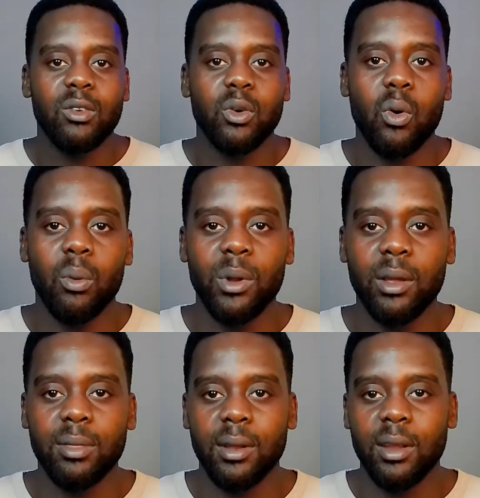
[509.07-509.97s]
To
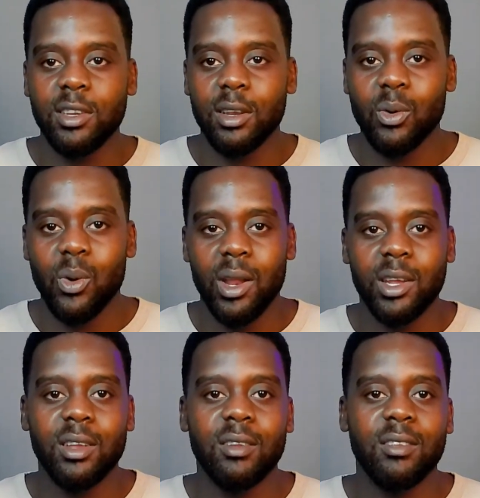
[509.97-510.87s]
complete the leachate
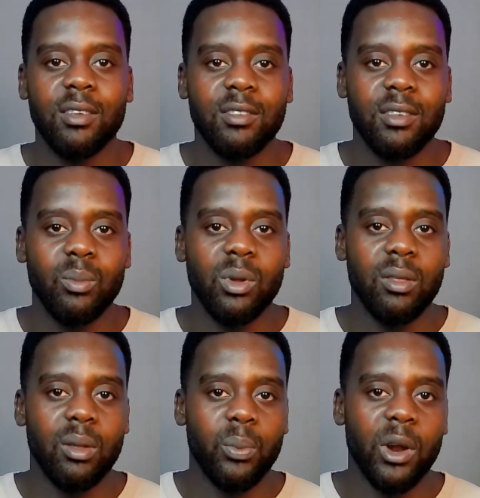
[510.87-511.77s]
collection system in
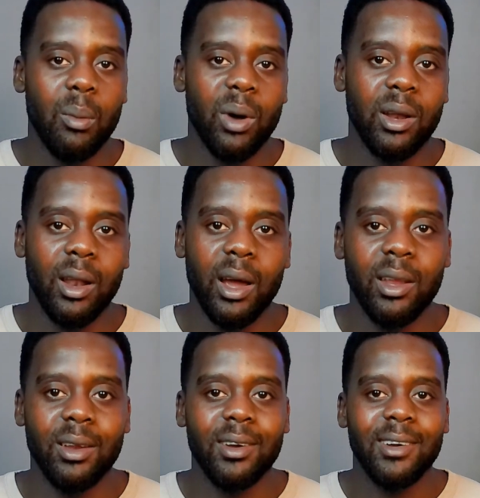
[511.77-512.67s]
the primary
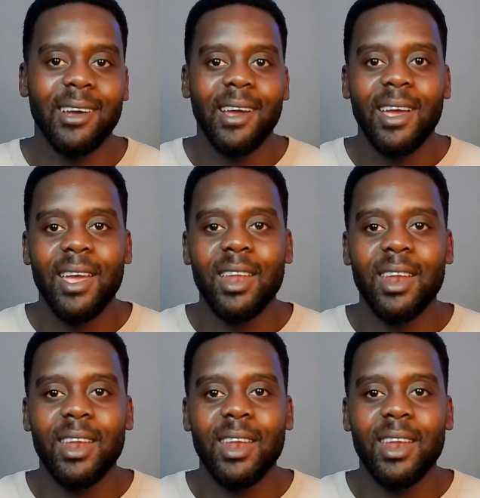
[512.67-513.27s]
liner, a